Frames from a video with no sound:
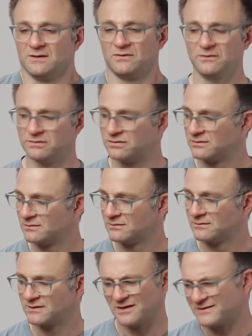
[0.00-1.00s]
Whew.
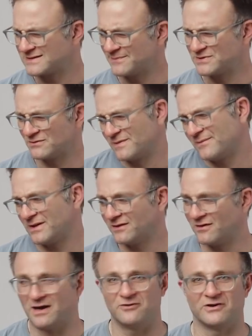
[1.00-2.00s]
You know, this episode made me a
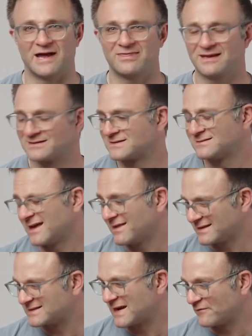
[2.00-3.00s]
little hungry. I think it's I
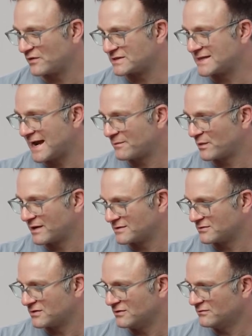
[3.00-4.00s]
think it's time for a snack break,
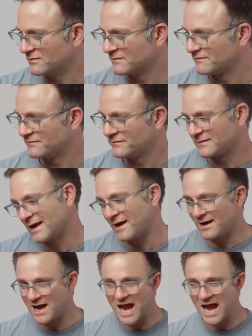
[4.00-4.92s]
don't you? Yeah.